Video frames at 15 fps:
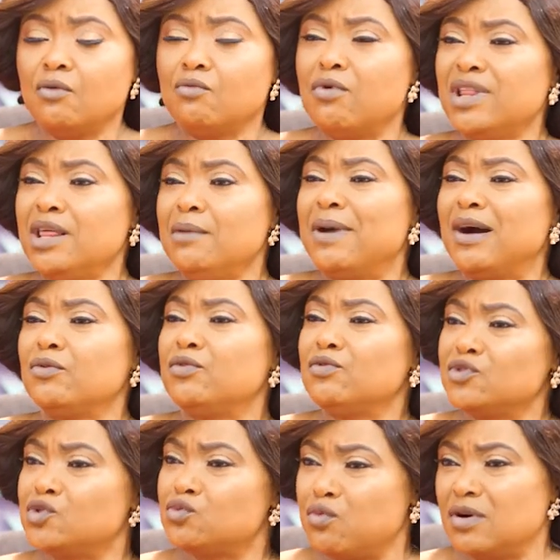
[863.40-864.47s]
What about
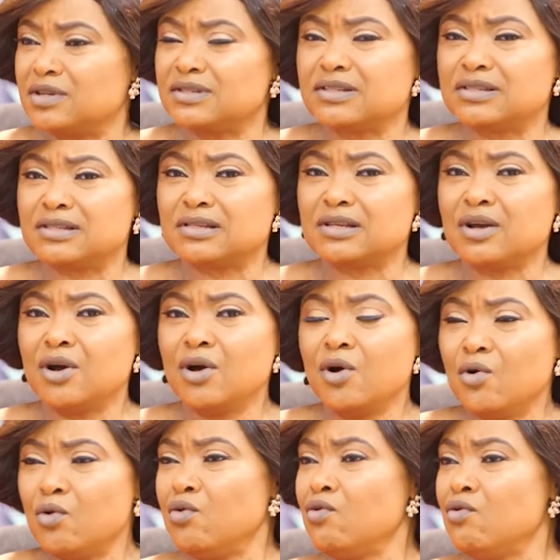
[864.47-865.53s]
those ones
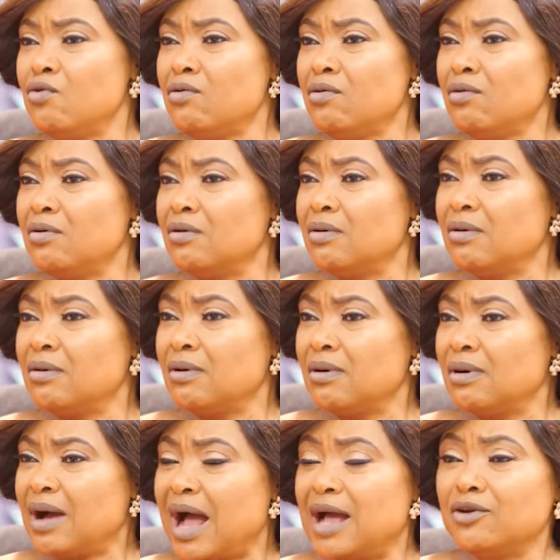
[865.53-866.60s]
who
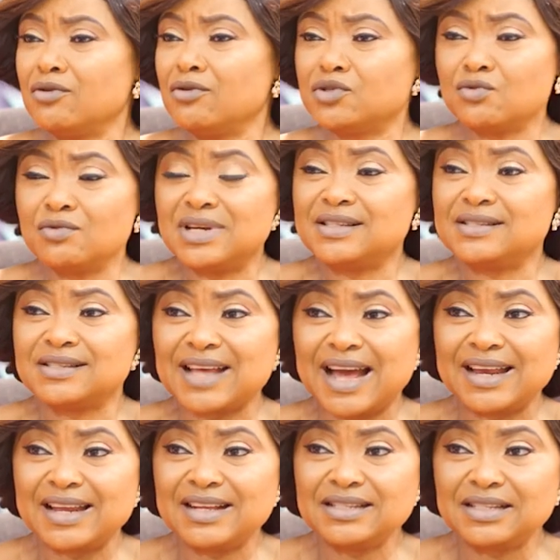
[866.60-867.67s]
are not only
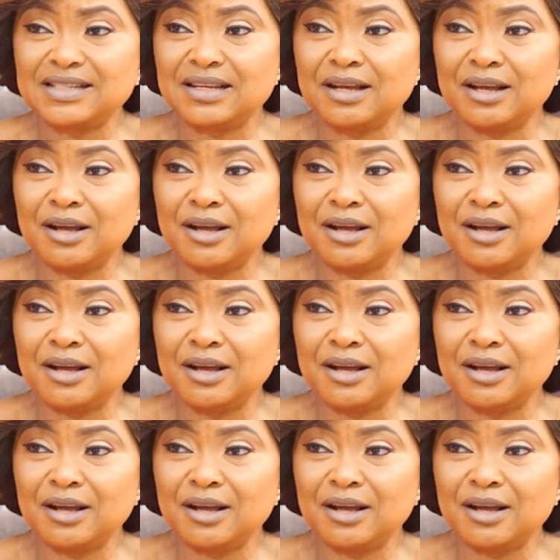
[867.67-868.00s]
silent,